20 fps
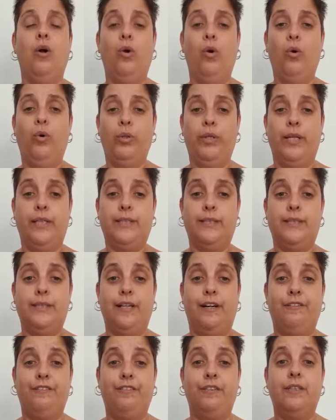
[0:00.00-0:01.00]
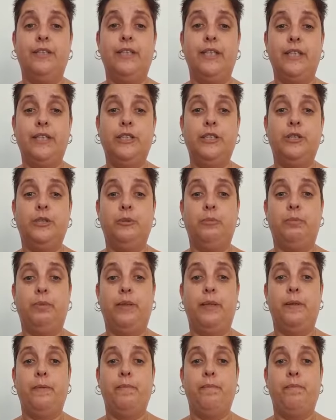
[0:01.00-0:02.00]
all that stuff needs to
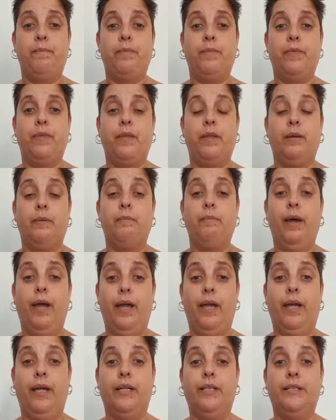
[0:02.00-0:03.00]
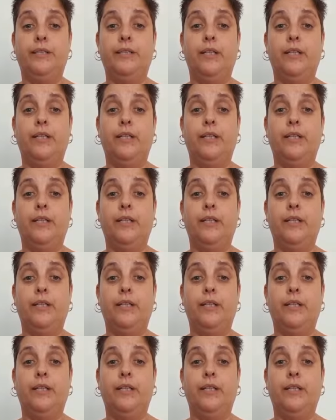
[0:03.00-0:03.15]
be paid.